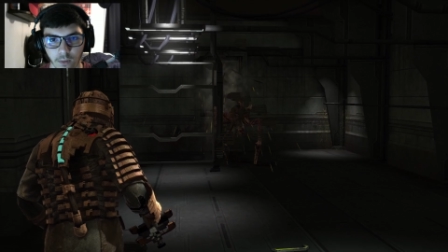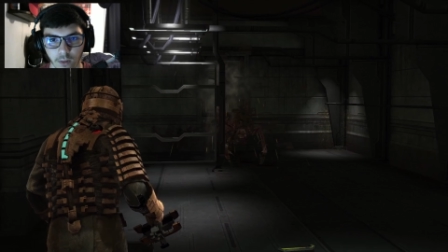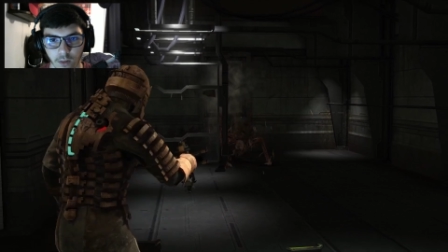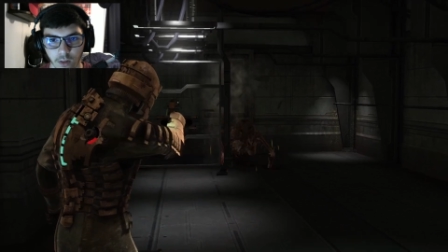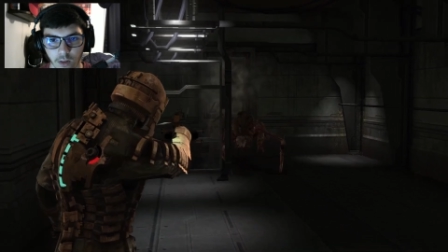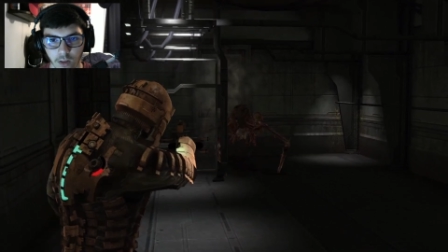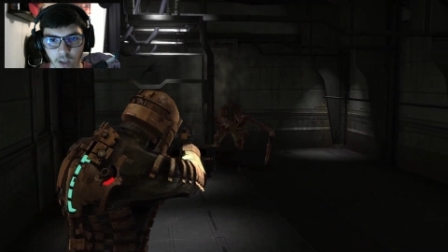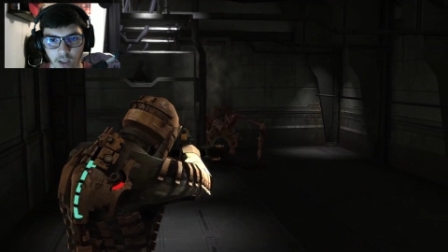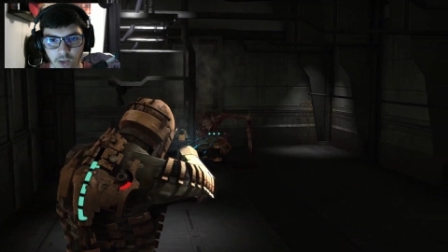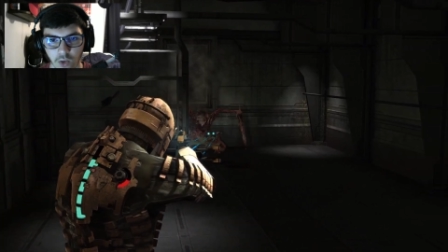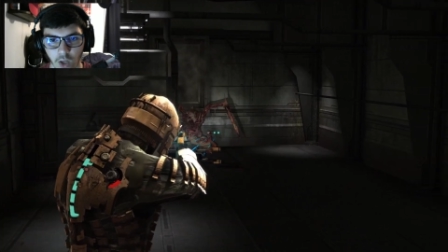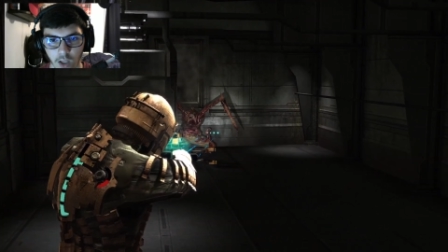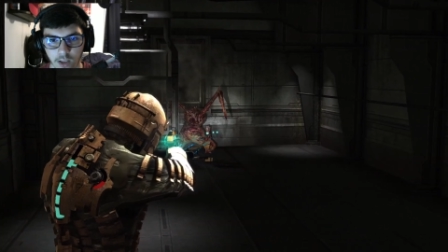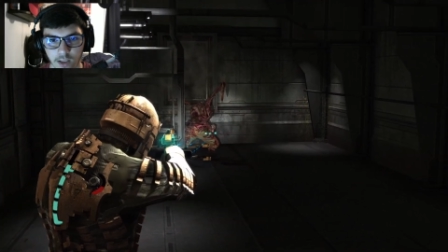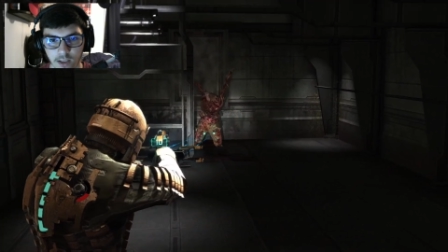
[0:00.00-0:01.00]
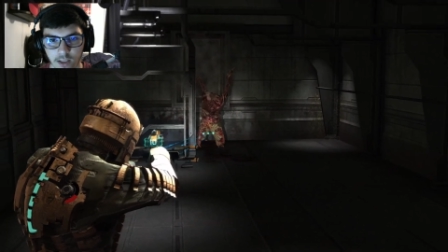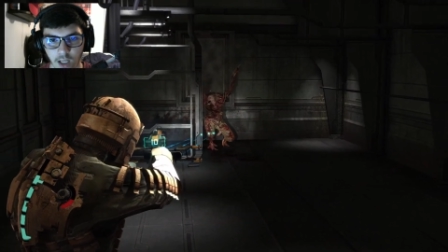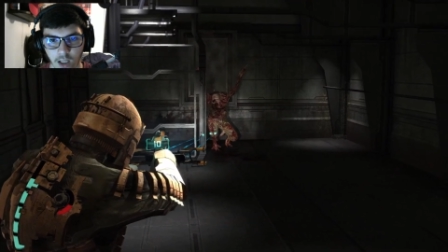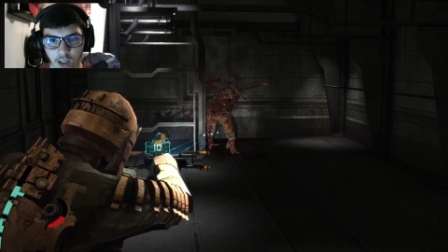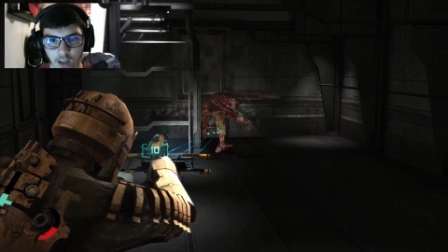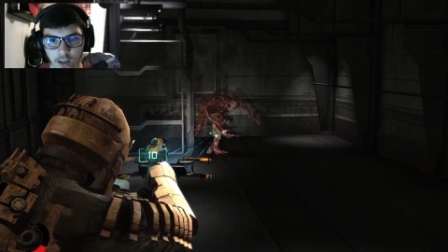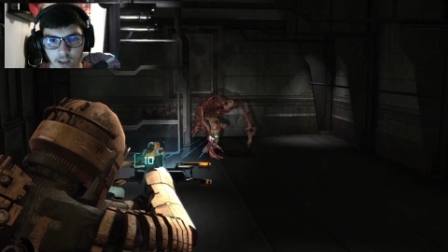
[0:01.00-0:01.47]
That's right,
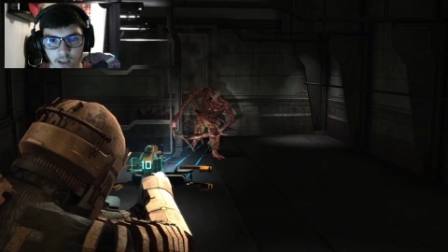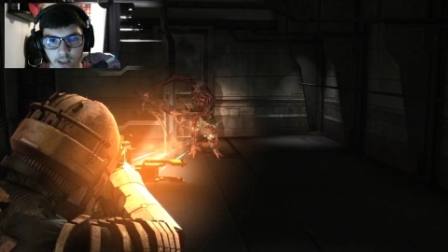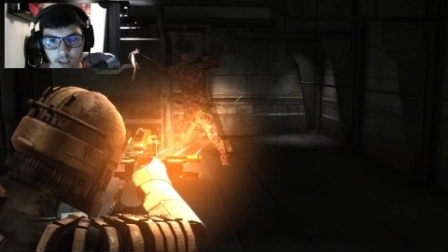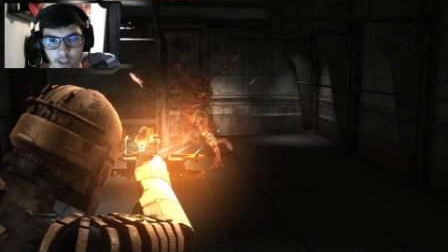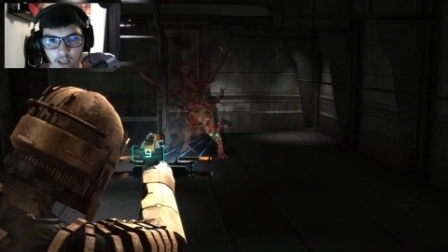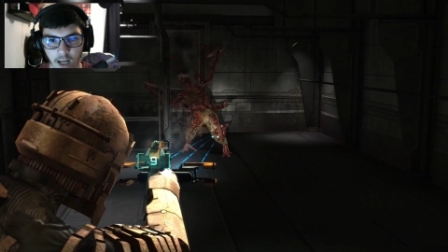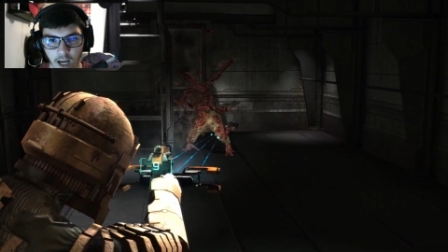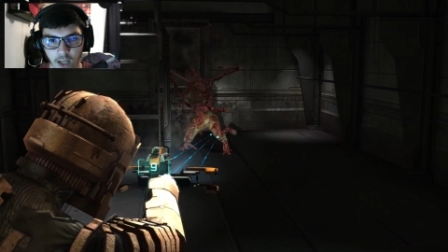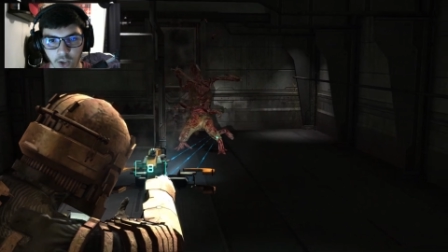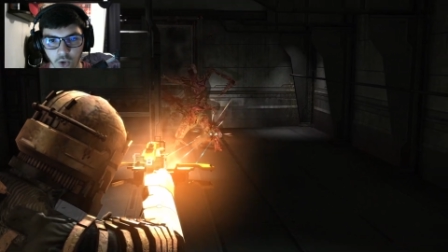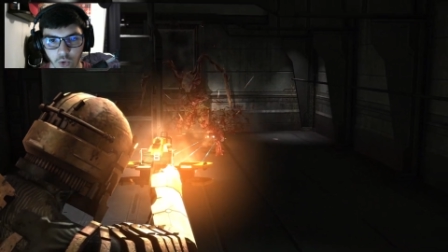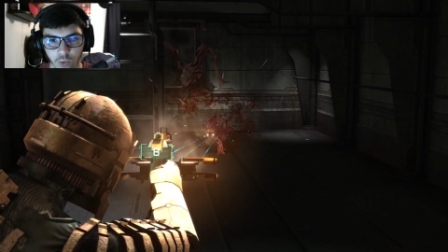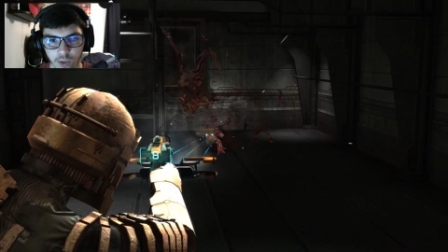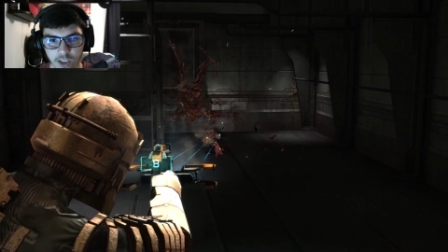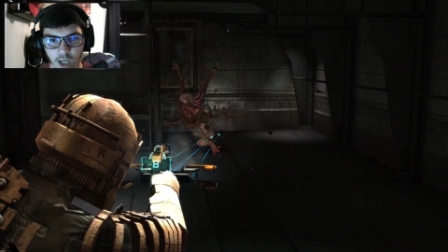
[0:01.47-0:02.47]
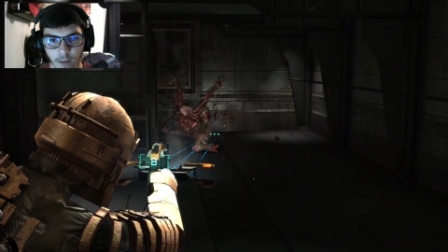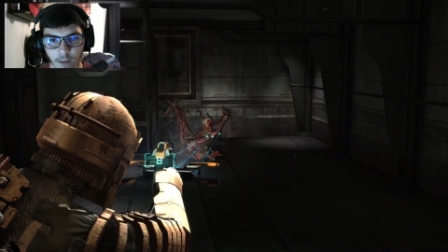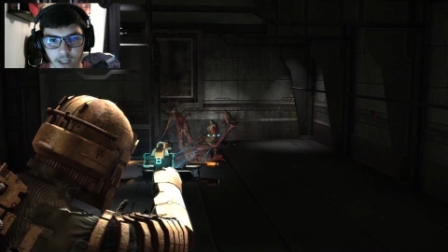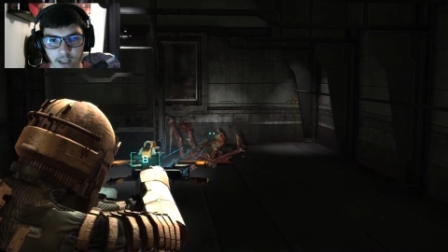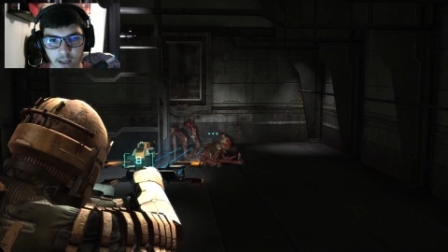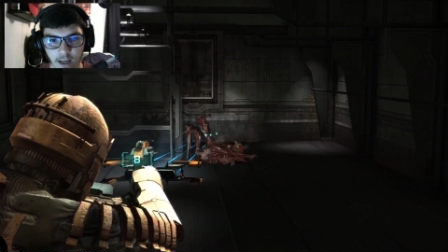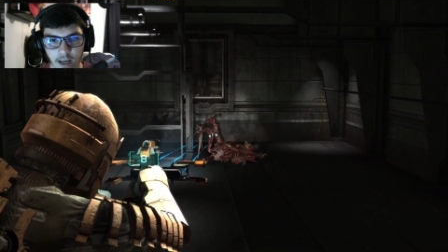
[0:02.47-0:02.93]
sucker. I knew he was coming.
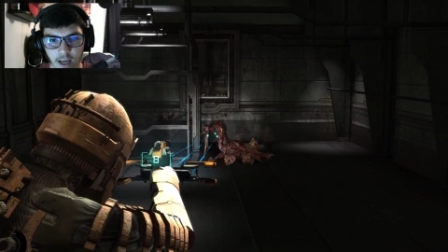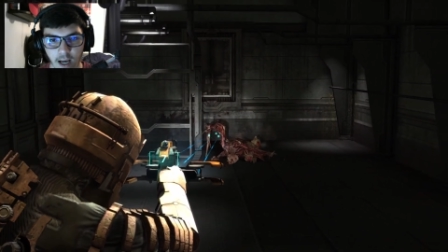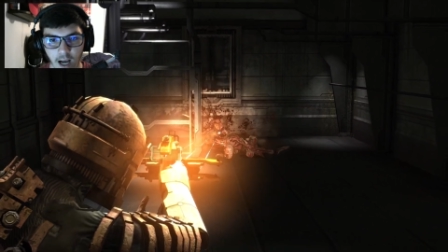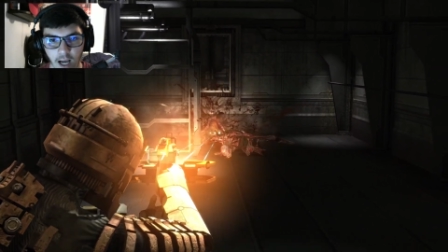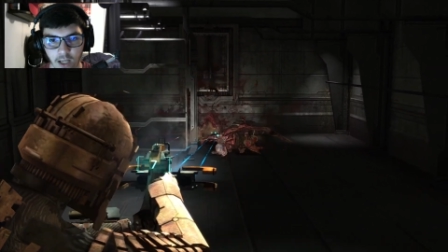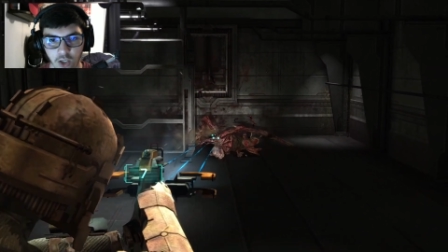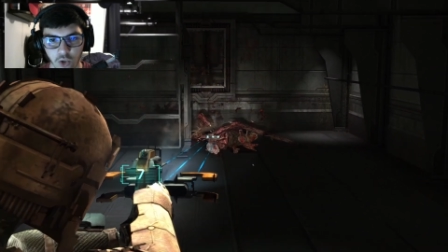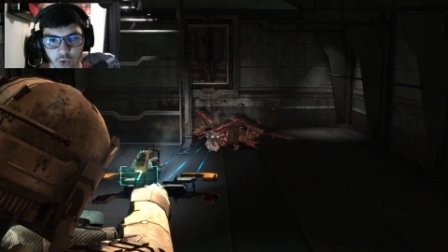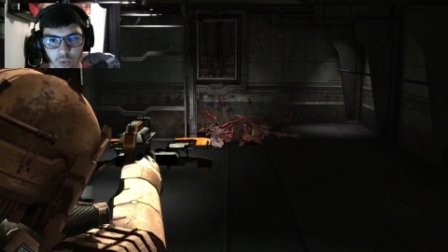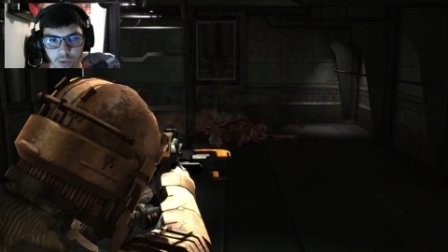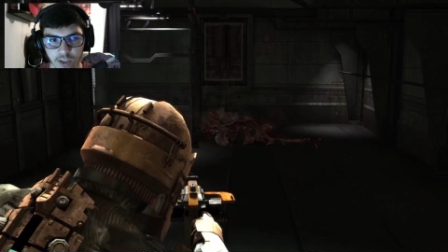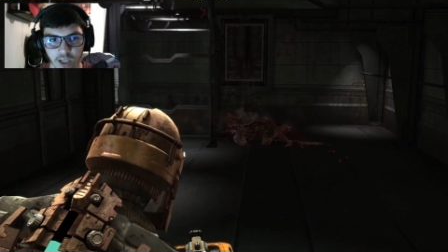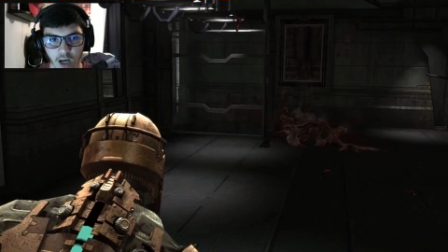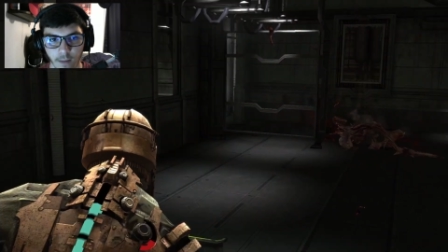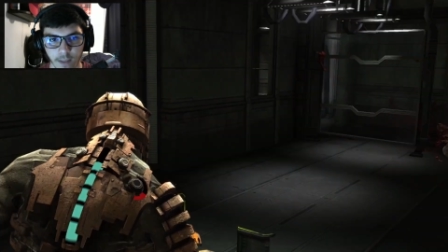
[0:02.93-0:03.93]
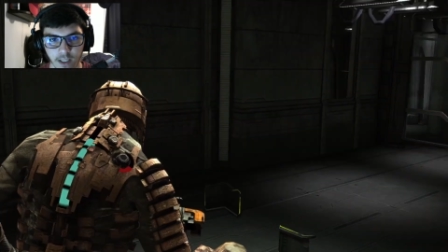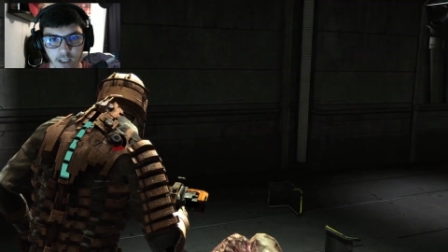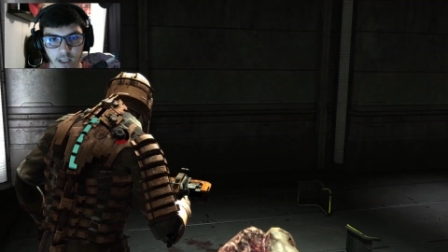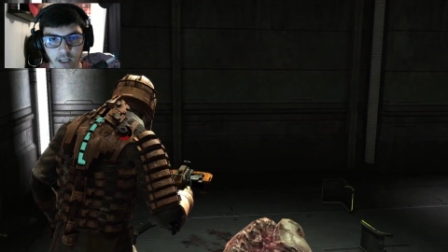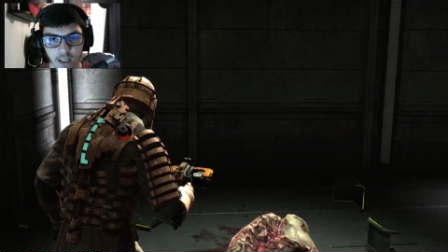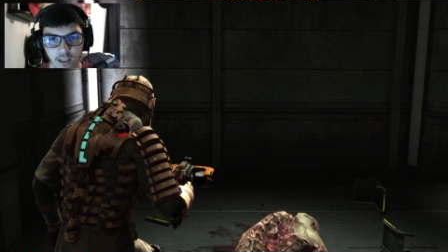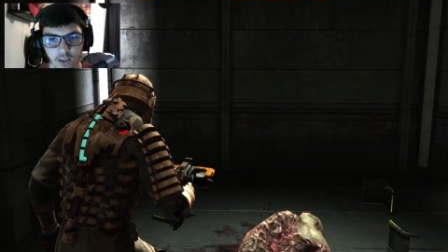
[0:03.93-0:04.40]
I knew you was coming.
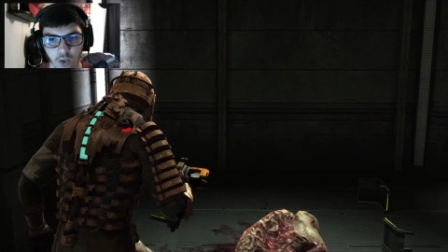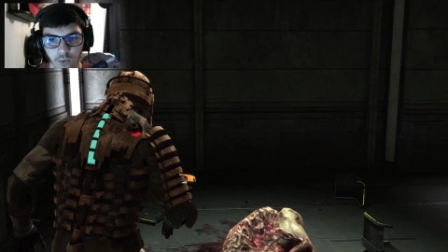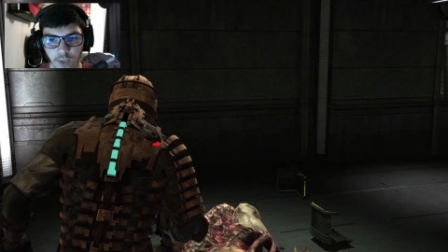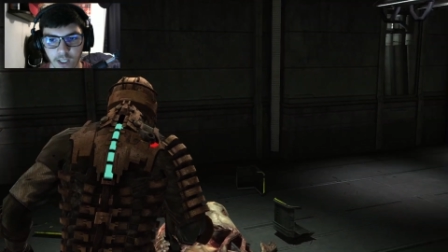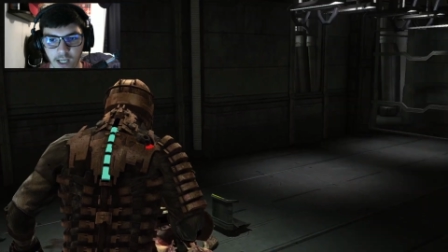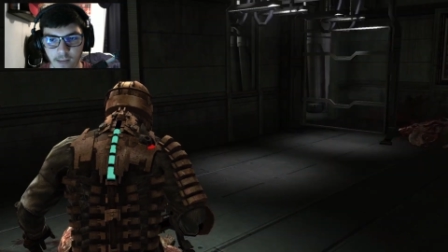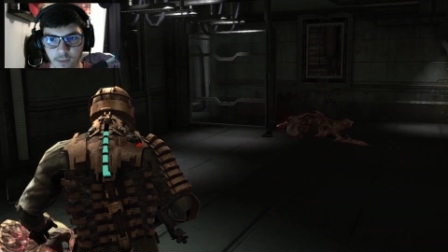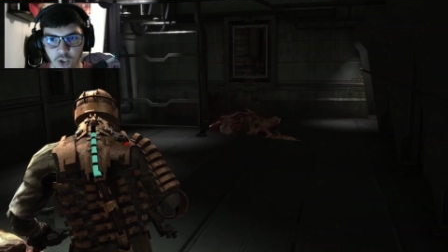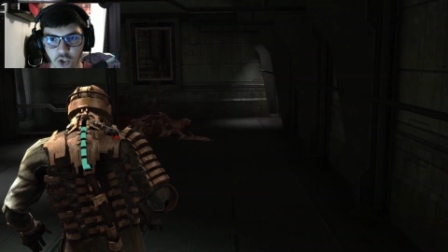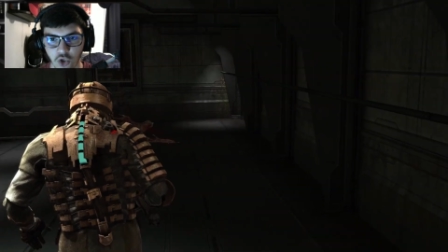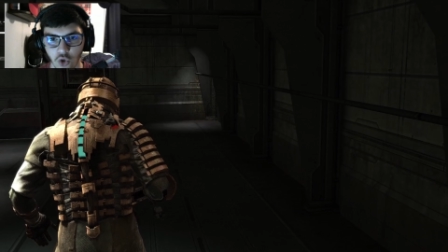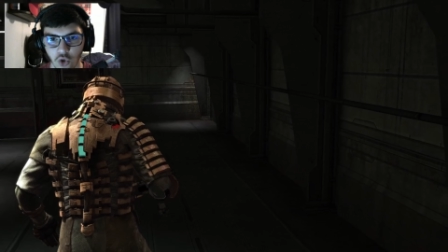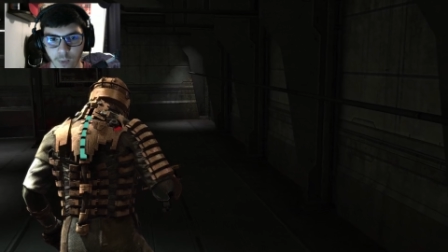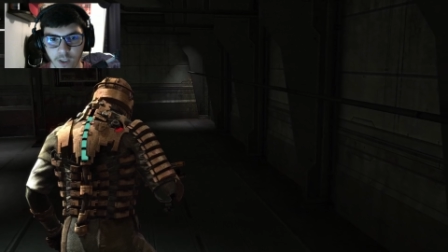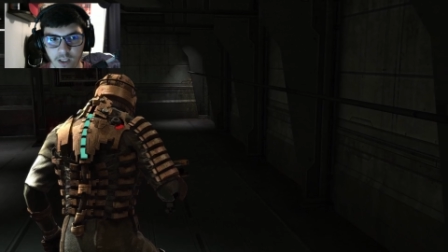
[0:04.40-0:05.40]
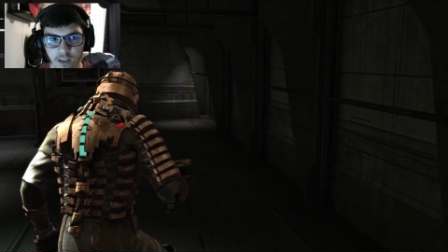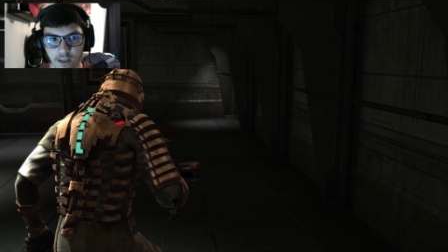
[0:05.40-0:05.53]
Don't think I'm stupid.